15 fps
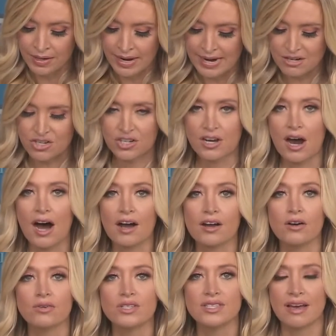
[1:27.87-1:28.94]
In
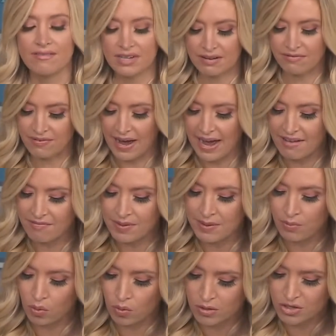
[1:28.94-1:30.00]
Chicago, 75
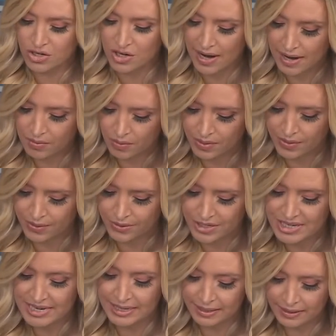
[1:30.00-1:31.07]
people were shot with
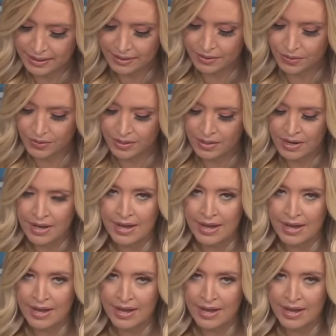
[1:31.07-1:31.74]
13 killed.